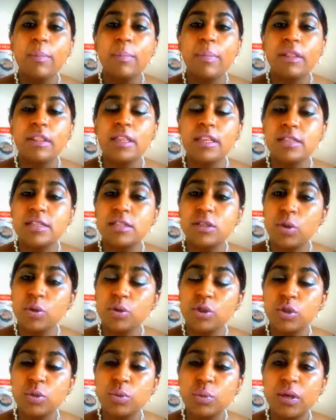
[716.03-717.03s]
but there's
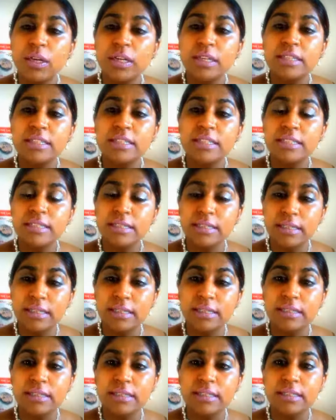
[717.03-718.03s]
social workers,
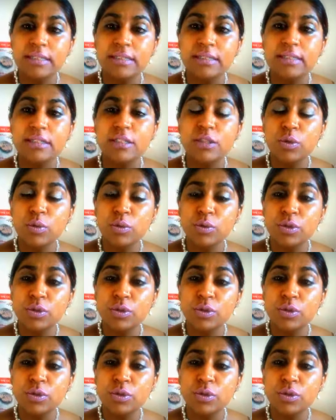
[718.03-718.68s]
nurses,